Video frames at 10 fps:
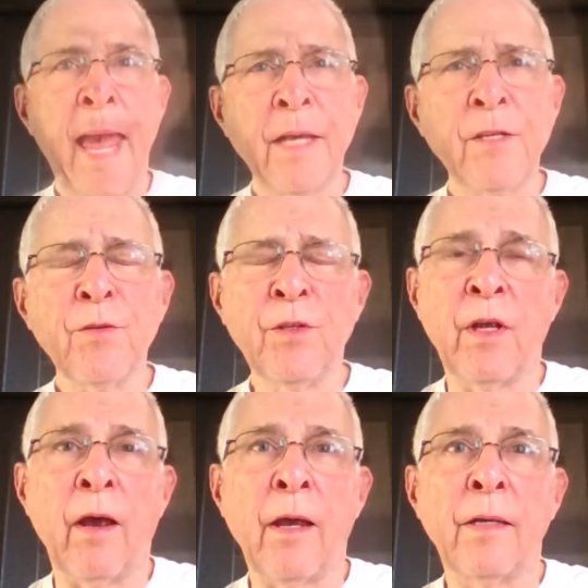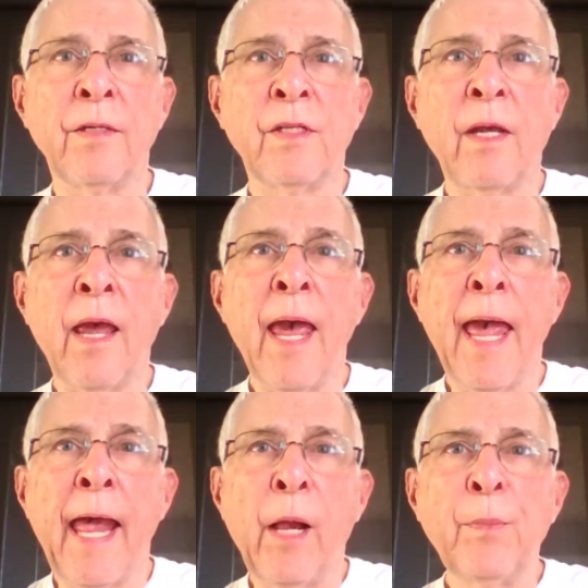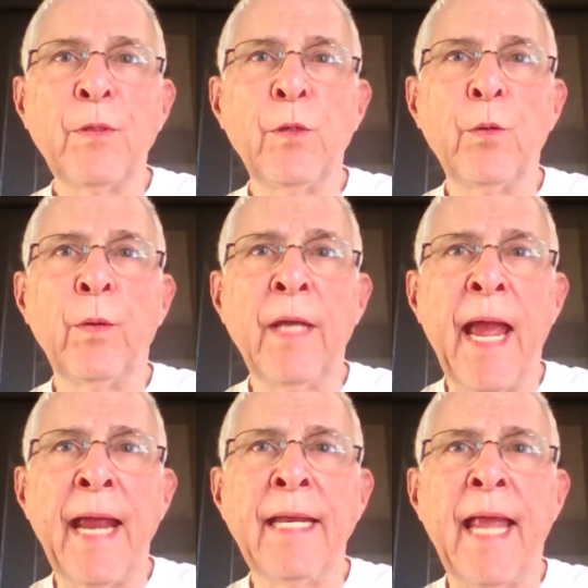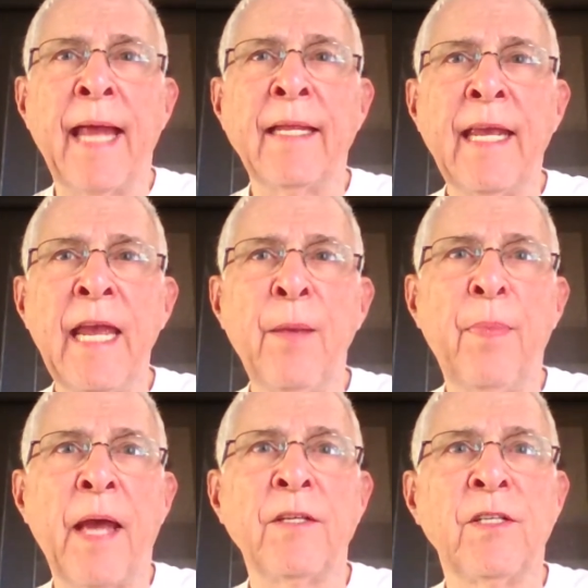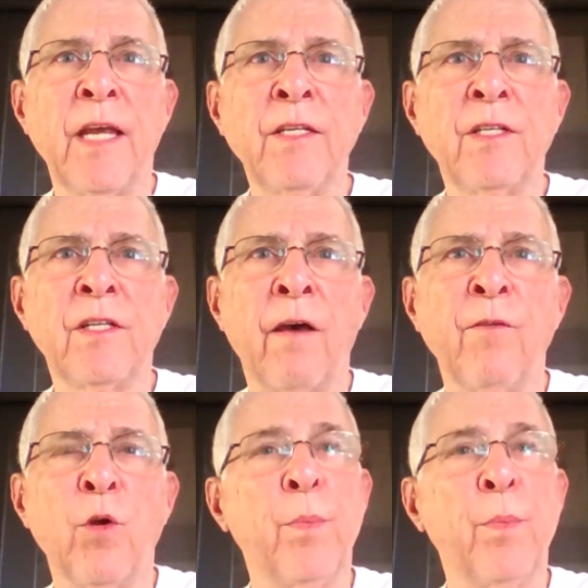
Exercise helps you gain and keep that sense of your